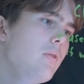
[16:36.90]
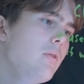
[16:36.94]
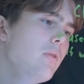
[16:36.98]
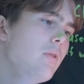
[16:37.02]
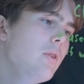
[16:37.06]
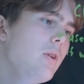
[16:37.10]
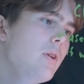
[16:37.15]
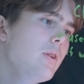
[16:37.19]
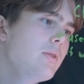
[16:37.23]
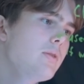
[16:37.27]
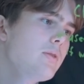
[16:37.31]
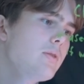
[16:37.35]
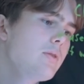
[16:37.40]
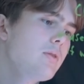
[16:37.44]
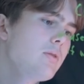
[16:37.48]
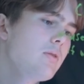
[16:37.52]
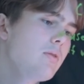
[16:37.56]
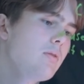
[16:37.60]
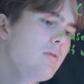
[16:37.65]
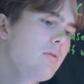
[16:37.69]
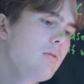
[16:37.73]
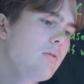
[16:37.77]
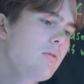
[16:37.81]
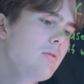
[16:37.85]
this
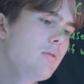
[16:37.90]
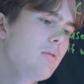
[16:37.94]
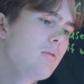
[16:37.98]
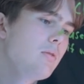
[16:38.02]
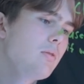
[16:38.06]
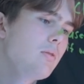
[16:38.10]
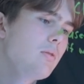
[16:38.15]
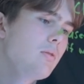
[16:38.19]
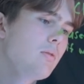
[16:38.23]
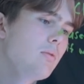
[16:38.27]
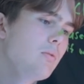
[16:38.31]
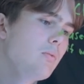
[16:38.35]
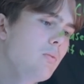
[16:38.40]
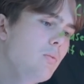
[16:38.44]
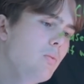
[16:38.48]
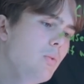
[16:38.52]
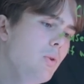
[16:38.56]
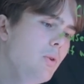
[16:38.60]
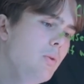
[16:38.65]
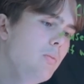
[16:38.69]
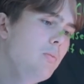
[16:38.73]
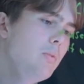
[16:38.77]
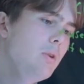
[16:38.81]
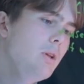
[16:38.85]

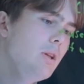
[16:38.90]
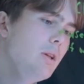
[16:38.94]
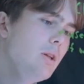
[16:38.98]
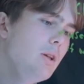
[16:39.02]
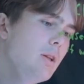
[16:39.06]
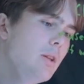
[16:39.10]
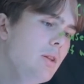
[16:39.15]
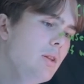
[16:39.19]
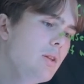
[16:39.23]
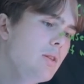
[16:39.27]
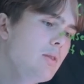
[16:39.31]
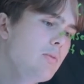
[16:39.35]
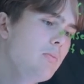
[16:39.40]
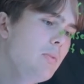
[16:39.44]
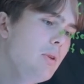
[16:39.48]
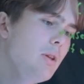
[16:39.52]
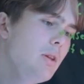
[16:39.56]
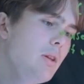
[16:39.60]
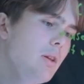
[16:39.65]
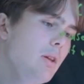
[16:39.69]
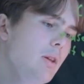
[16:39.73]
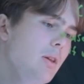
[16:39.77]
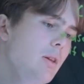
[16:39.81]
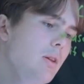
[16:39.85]
would be in this
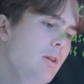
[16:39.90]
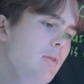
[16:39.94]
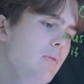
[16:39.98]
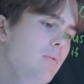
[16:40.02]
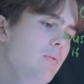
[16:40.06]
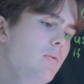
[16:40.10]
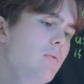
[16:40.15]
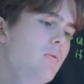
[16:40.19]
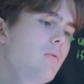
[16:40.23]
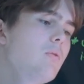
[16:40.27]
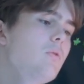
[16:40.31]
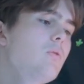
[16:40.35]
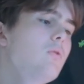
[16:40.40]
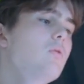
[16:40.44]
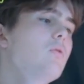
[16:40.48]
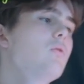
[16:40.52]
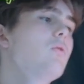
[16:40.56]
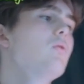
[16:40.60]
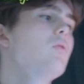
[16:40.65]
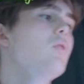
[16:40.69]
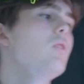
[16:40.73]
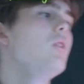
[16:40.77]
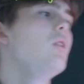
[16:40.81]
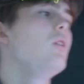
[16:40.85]
beaker here,
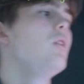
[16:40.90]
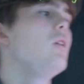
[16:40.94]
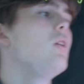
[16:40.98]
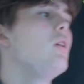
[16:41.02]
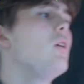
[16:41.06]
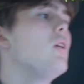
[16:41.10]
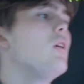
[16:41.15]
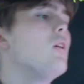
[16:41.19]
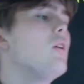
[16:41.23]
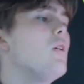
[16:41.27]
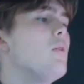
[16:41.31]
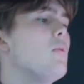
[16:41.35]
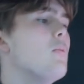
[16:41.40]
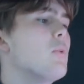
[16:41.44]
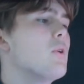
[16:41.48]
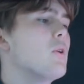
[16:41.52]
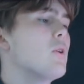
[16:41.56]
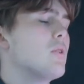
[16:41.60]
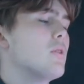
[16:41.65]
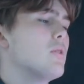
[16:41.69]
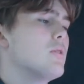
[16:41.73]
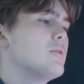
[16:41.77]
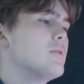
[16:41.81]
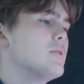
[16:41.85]

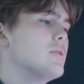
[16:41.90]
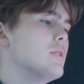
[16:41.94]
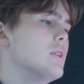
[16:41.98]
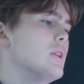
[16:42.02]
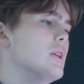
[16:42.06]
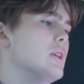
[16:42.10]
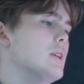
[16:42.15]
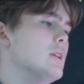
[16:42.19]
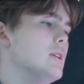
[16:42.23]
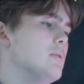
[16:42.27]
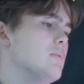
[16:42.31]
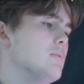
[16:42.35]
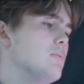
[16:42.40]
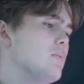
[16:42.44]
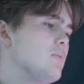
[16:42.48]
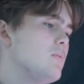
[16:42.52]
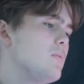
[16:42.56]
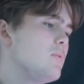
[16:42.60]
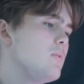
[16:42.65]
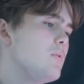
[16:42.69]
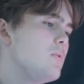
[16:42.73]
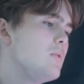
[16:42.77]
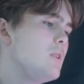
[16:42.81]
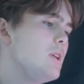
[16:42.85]
because the
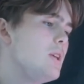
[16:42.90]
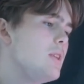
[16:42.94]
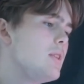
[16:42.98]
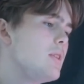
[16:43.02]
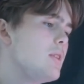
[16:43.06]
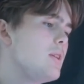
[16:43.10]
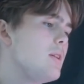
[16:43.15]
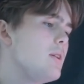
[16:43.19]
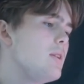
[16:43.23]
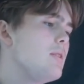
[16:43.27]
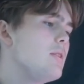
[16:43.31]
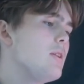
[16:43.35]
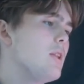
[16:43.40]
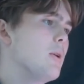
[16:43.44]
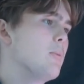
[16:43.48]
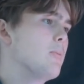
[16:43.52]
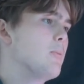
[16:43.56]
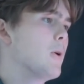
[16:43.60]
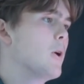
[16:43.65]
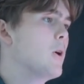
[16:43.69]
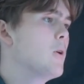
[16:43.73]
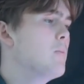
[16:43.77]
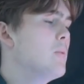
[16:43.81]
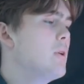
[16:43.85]
ethene and the
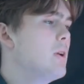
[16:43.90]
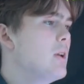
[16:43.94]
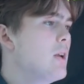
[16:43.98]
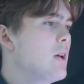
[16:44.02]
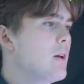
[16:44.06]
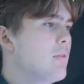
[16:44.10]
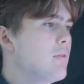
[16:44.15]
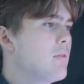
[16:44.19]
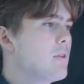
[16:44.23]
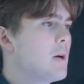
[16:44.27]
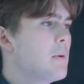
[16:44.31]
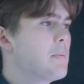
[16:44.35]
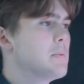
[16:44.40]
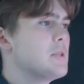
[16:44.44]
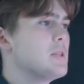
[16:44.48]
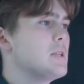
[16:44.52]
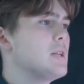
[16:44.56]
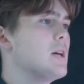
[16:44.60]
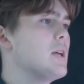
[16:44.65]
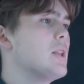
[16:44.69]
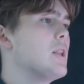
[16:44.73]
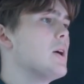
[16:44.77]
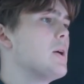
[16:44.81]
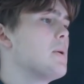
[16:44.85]
bromine have come
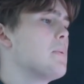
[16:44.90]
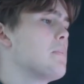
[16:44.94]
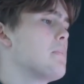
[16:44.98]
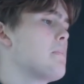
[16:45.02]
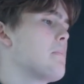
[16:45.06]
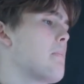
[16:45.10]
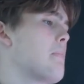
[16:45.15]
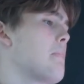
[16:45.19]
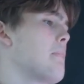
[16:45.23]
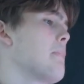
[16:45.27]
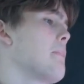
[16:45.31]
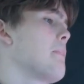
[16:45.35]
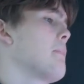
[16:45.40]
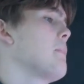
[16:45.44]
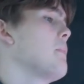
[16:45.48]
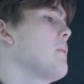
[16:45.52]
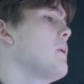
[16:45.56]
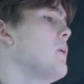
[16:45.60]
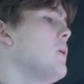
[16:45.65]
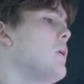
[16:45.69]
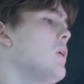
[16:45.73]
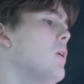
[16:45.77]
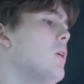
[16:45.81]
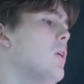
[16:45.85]
together
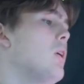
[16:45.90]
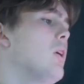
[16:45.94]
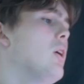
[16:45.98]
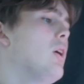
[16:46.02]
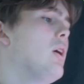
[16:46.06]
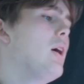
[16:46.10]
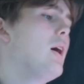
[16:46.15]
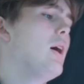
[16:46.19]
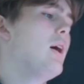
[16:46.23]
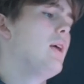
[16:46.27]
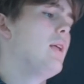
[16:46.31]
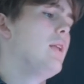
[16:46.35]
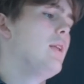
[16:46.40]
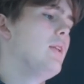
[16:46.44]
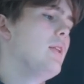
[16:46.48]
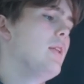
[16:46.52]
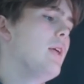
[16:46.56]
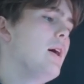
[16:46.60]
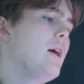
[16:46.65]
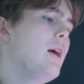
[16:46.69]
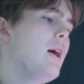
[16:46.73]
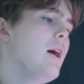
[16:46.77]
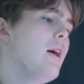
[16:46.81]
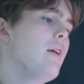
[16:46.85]
and
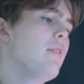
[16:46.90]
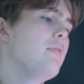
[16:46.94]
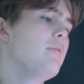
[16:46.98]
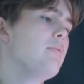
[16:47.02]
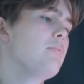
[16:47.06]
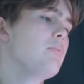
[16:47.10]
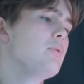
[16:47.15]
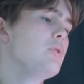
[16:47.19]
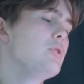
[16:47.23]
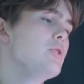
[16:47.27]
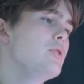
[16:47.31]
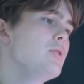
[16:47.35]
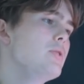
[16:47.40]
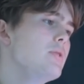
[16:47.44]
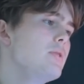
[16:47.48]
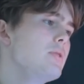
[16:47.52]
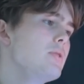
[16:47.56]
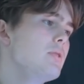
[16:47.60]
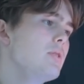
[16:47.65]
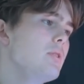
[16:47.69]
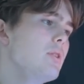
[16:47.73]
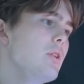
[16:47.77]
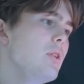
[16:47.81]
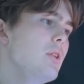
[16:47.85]
they have
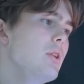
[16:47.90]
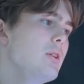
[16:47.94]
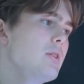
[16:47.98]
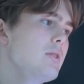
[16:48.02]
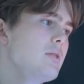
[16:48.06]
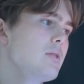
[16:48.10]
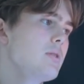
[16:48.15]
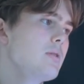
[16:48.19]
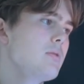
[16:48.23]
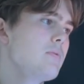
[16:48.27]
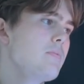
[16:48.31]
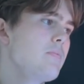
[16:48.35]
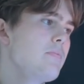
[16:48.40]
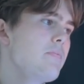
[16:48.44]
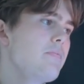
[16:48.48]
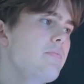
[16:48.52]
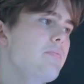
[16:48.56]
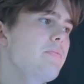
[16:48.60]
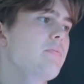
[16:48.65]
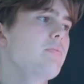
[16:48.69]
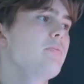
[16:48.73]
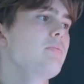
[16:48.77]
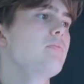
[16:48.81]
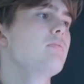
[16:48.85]
produced this
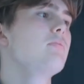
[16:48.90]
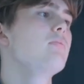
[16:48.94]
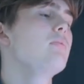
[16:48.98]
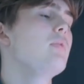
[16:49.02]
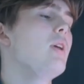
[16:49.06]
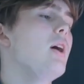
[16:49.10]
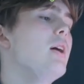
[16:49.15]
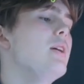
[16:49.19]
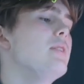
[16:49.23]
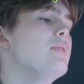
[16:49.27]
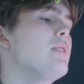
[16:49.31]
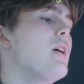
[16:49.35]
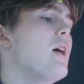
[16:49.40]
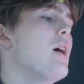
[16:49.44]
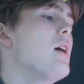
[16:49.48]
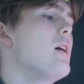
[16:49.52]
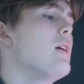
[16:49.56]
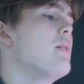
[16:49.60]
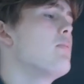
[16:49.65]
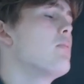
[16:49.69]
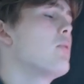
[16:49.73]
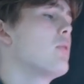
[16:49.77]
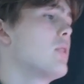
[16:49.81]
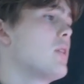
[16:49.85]
as
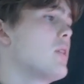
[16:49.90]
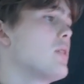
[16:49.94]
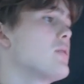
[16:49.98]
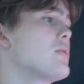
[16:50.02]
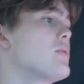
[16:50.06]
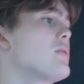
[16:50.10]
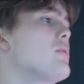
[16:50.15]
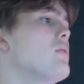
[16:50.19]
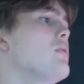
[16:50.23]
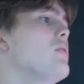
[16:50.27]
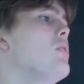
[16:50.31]
a product,